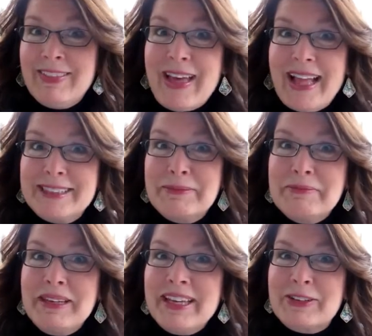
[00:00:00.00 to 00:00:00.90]
That's a
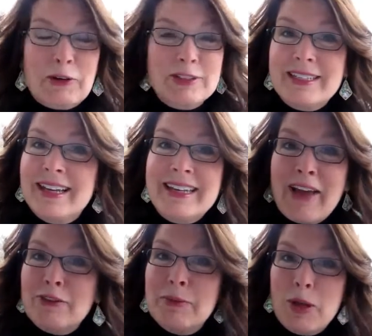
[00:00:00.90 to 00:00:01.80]
myth, girls. It doesn't
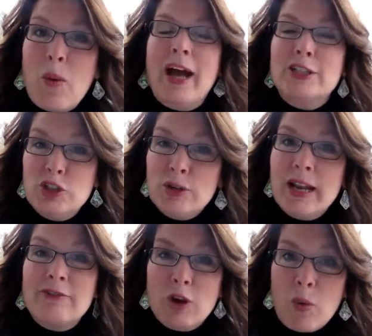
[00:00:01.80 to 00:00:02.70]
have to be quiet. You
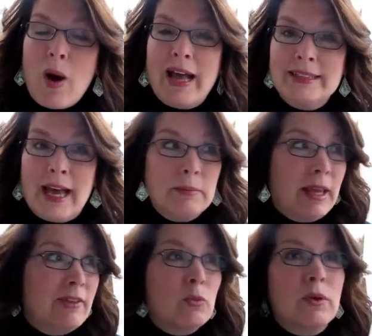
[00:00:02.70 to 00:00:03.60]
can have a quiet time
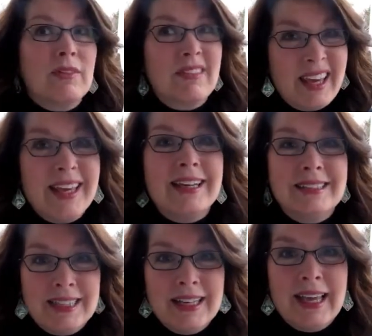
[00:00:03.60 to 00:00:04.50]
even with
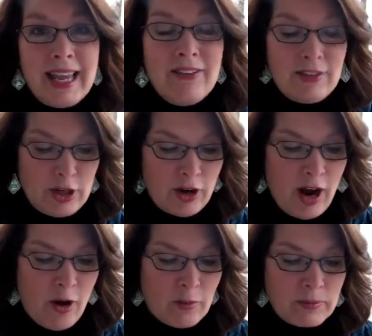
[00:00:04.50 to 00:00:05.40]
kids, even in your
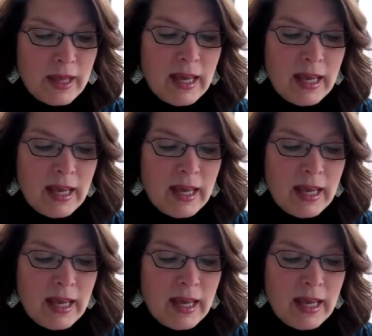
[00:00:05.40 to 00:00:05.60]
home.